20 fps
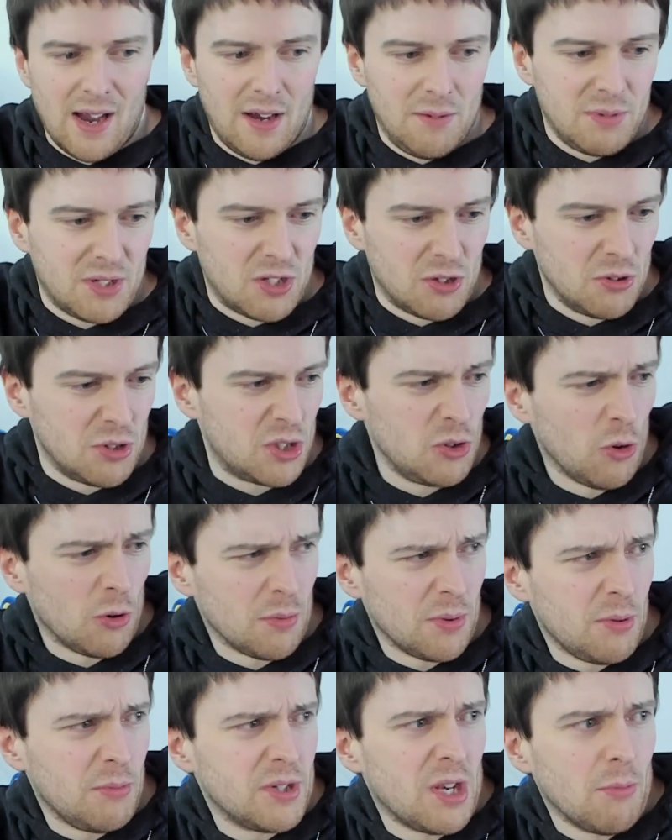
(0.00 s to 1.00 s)
Because
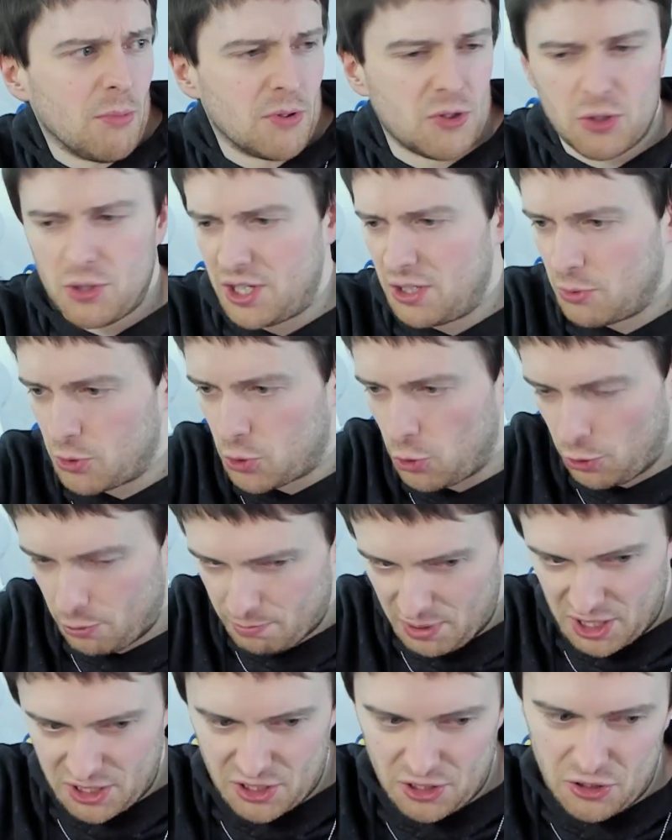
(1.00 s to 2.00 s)
normally when I'm trying to record bass,